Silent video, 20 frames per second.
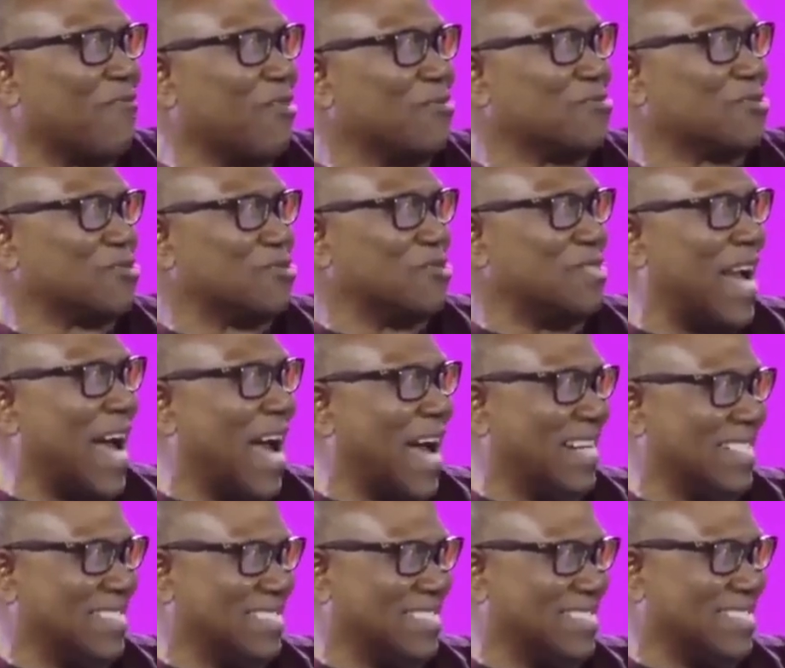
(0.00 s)
back from
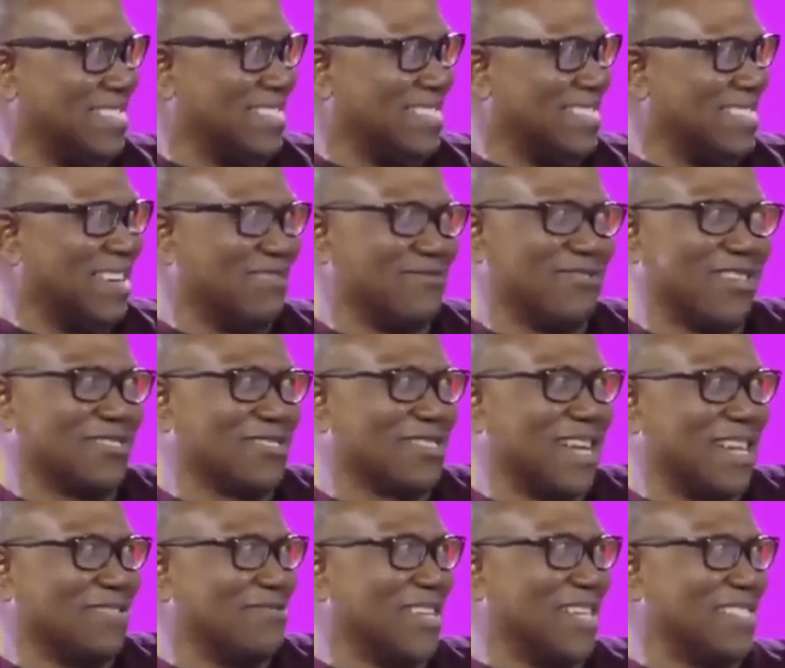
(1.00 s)
Sudan. They just
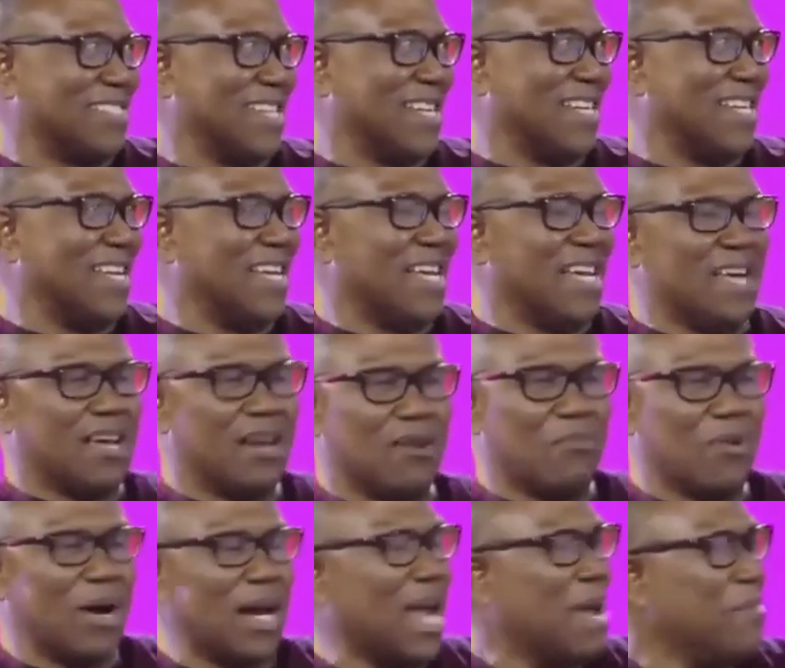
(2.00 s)
graduated.
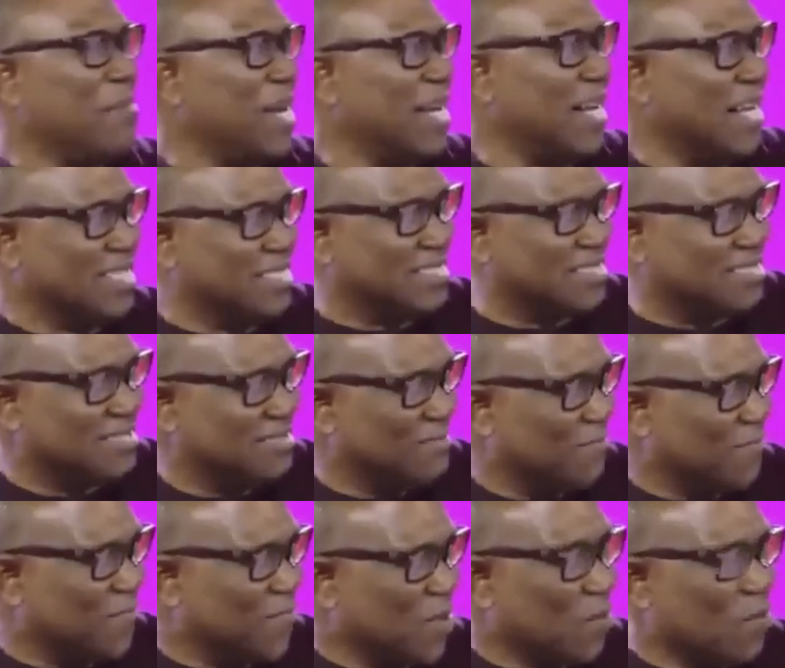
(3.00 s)
What I mean it?
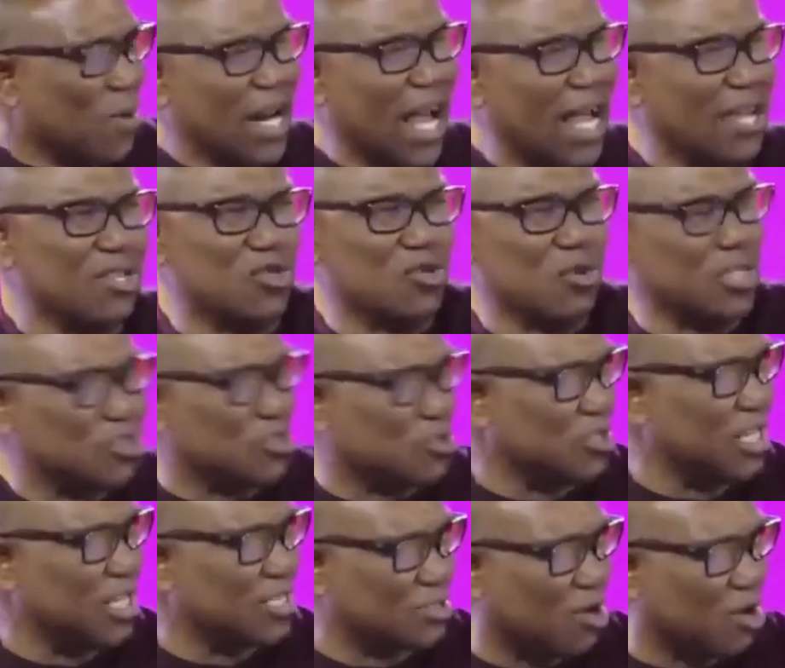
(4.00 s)
What are you doing
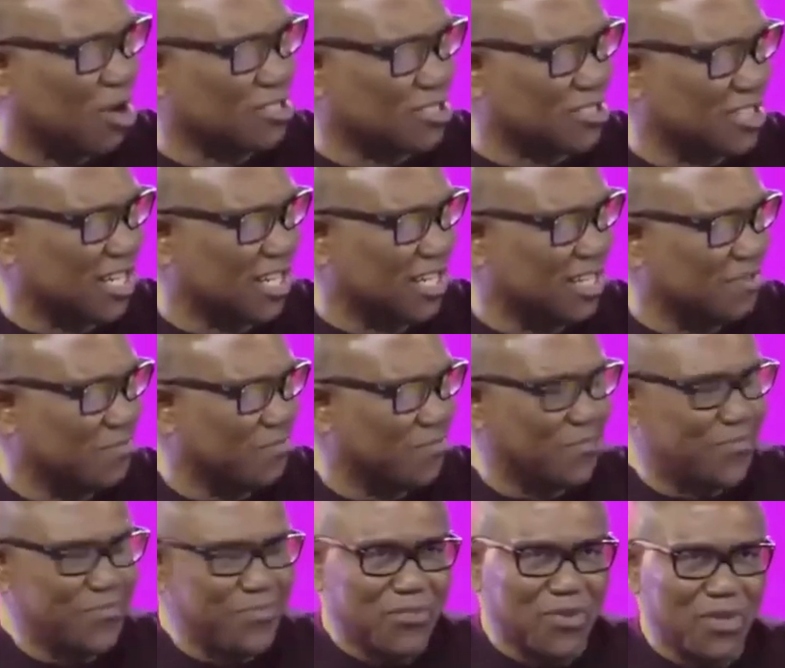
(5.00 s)
to this country?
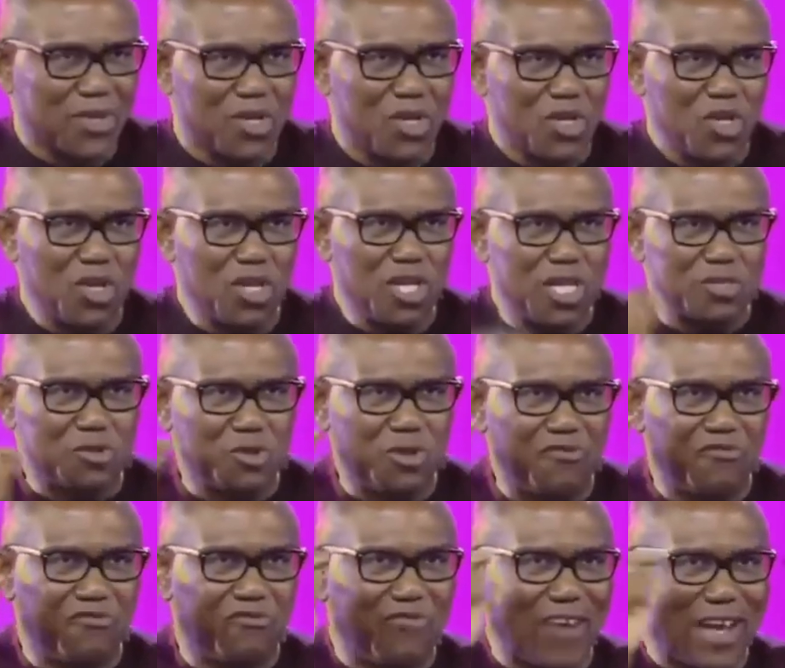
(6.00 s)
You need to
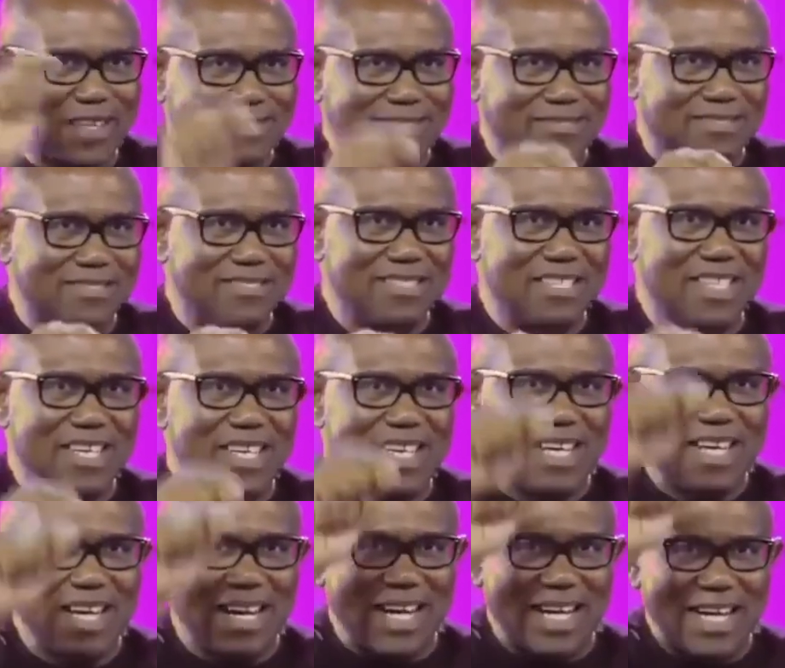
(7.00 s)
invest
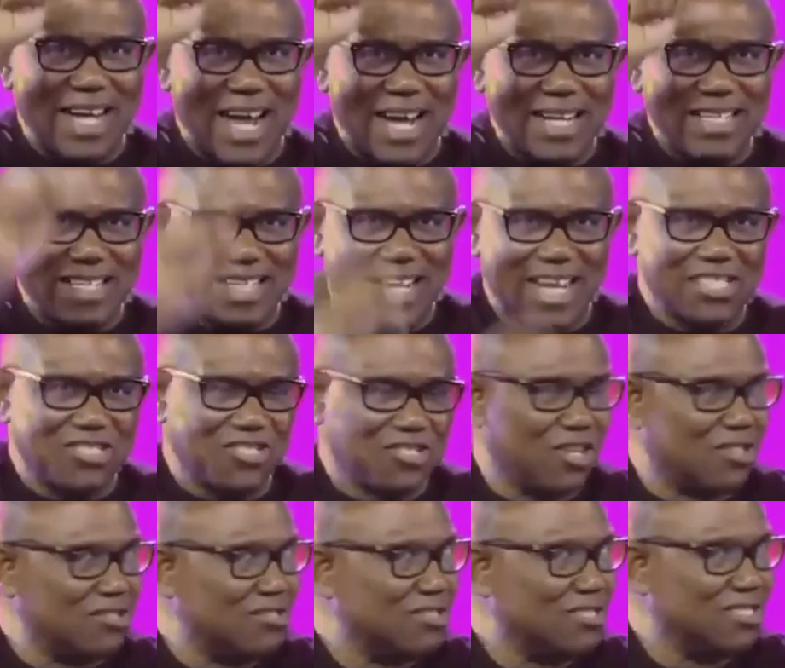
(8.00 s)
in
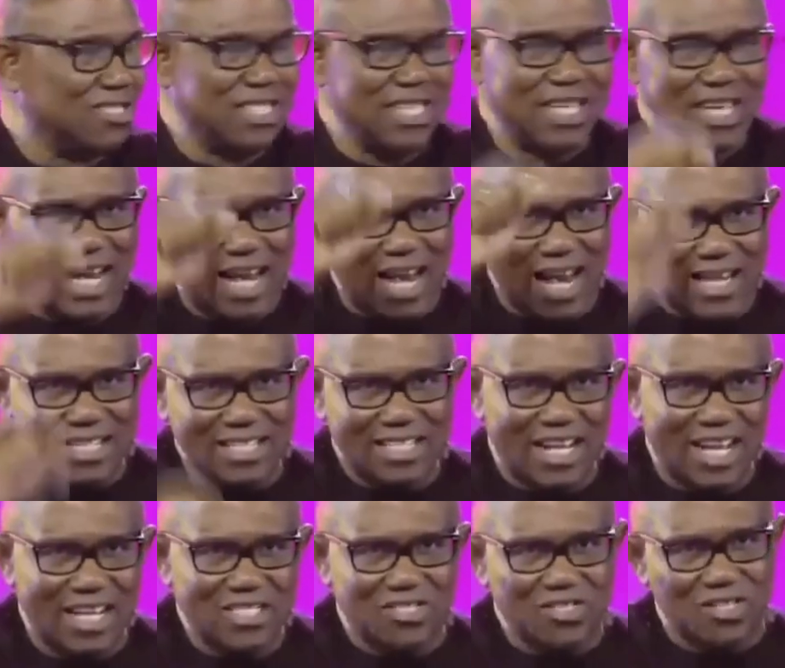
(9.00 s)
education,
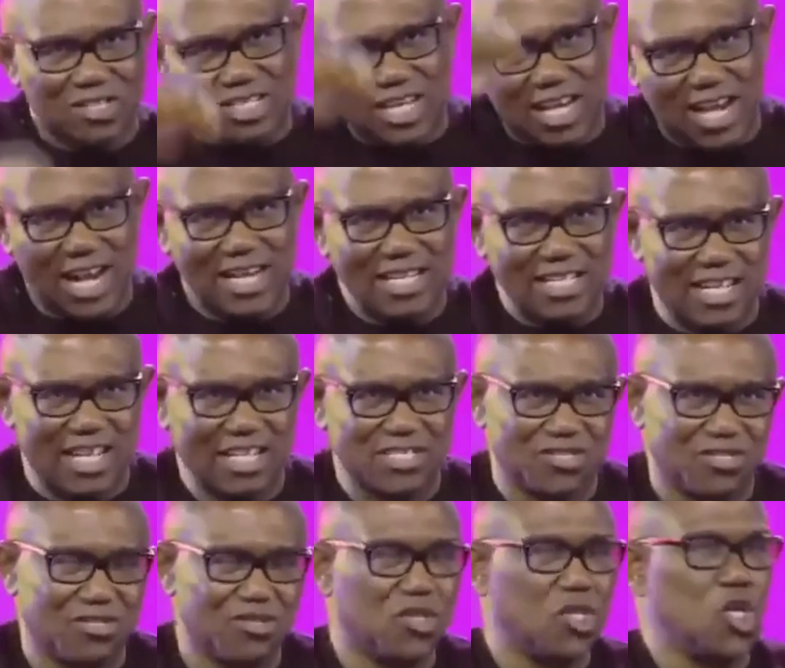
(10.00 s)
education,
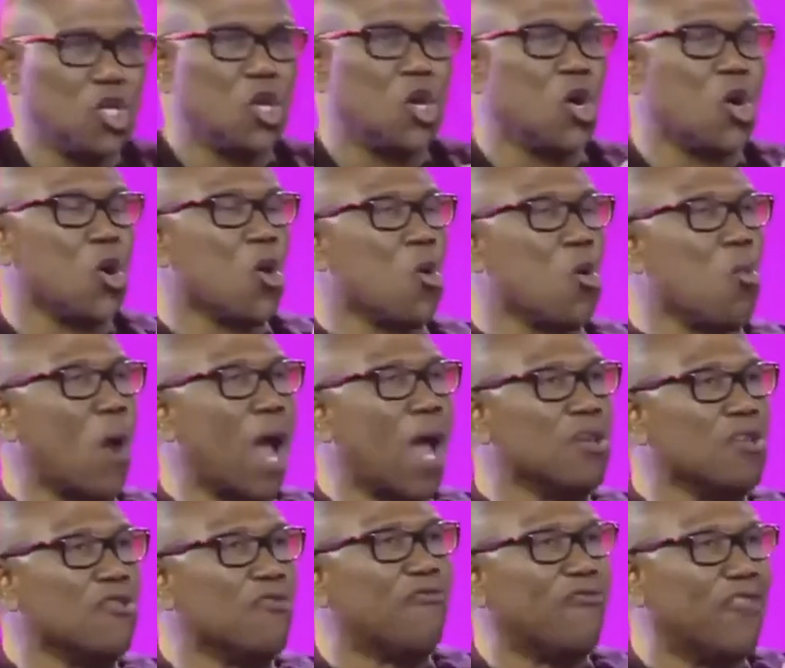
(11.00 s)
education.
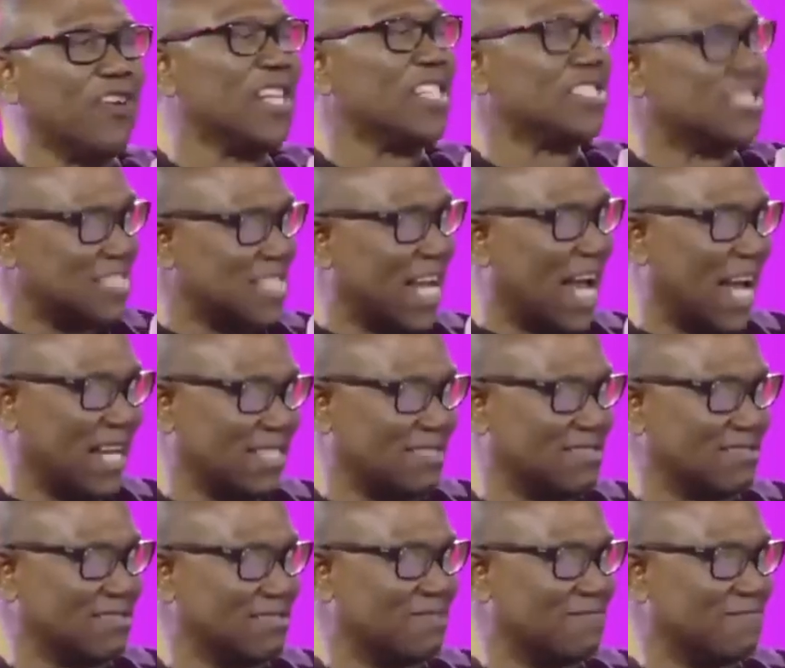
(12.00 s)
When you finish
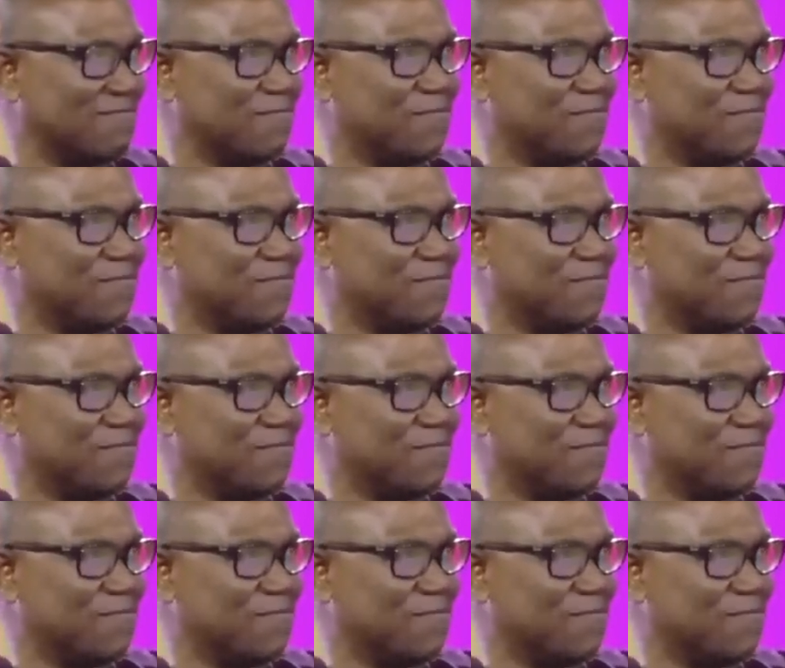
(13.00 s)
that,